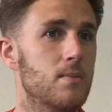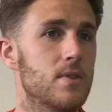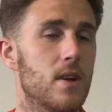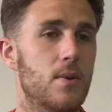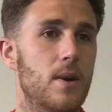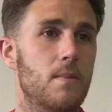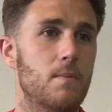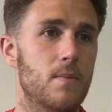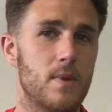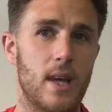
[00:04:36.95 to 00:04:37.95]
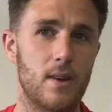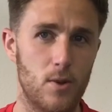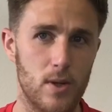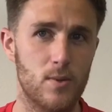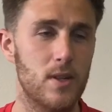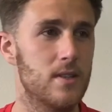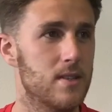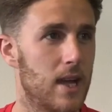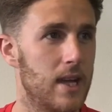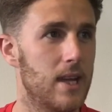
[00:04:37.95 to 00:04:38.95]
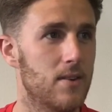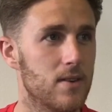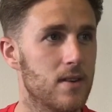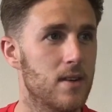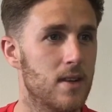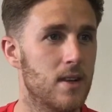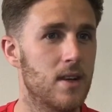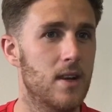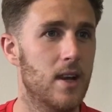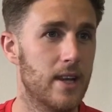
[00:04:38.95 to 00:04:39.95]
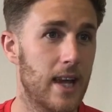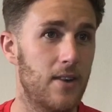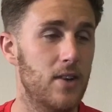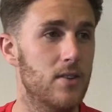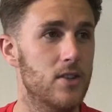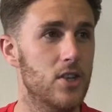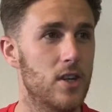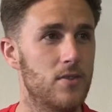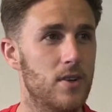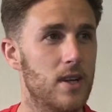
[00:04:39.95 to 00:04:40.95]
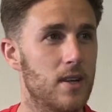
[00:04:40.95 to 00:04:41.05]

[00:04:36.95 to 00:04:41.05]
So, yeah, always wanted to stay here and carry on the journey, really.